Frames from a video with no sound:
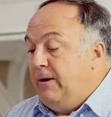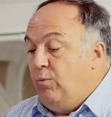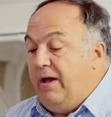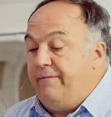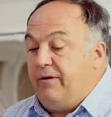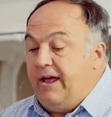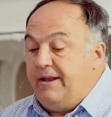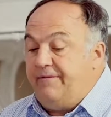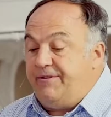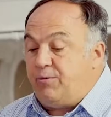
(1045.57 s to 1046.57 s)
We have the
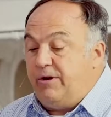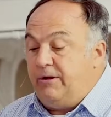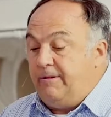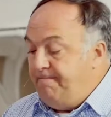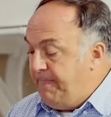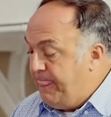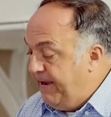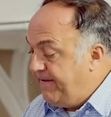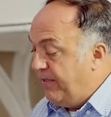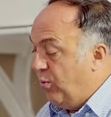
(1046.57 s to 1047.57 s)
land of Israel is on the